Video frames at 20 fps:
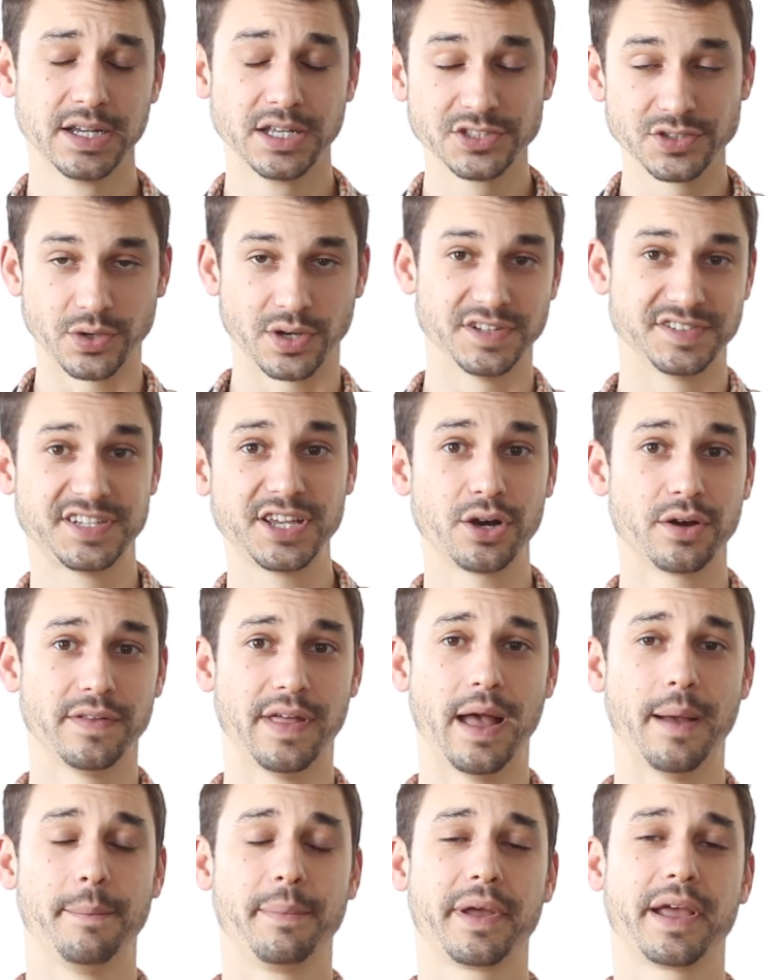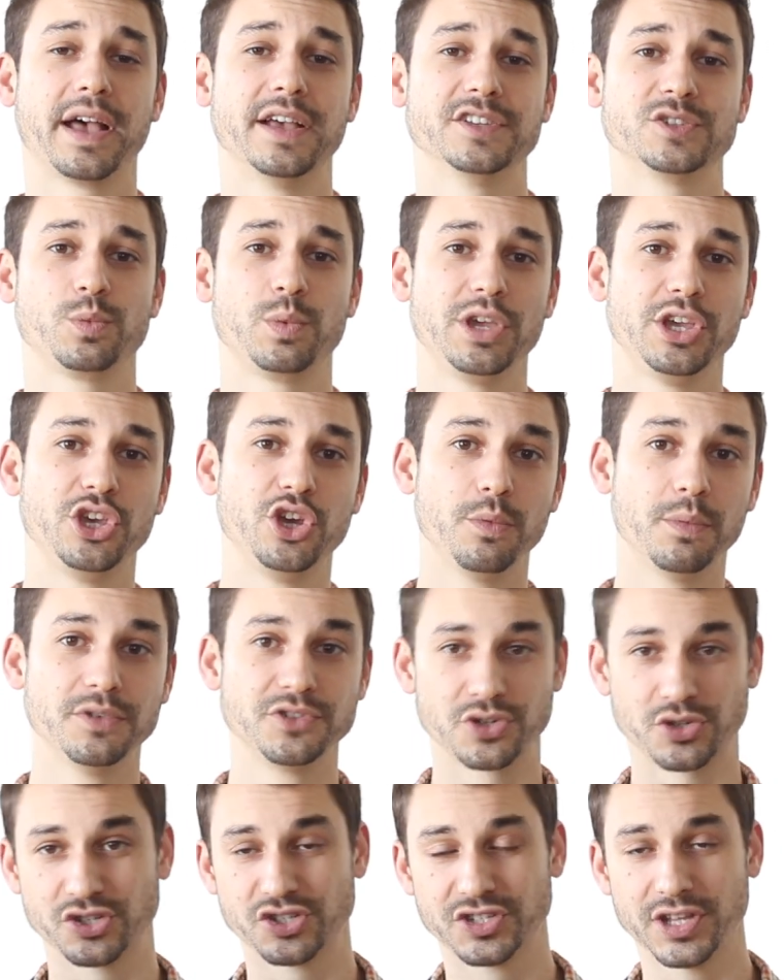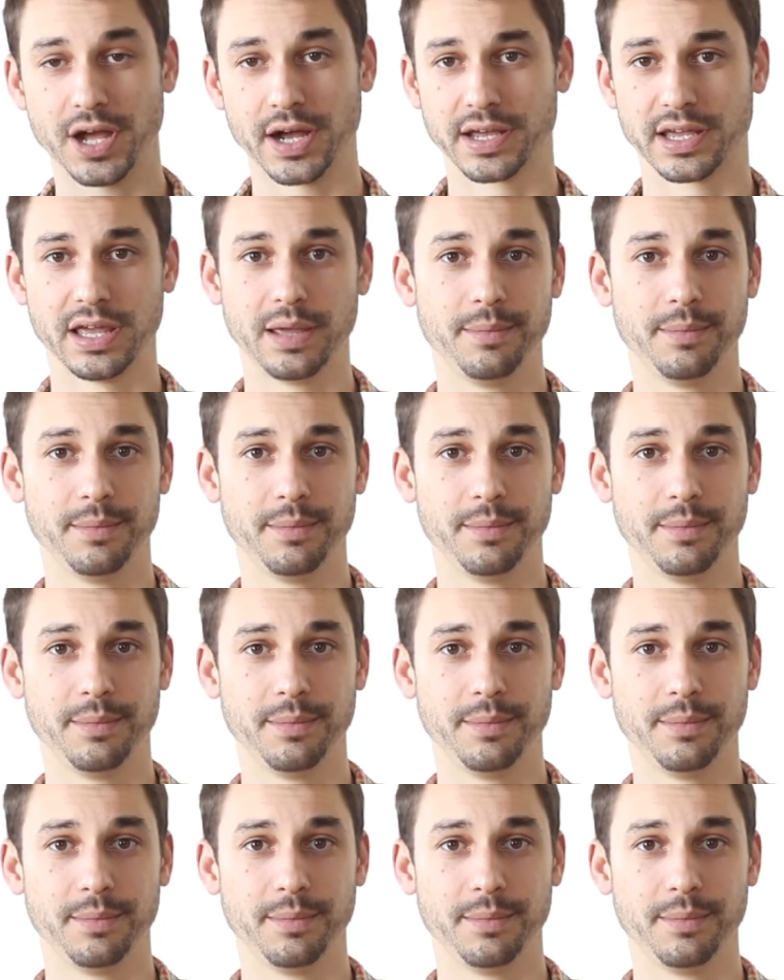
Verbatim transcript: So consider that because we humans are stuck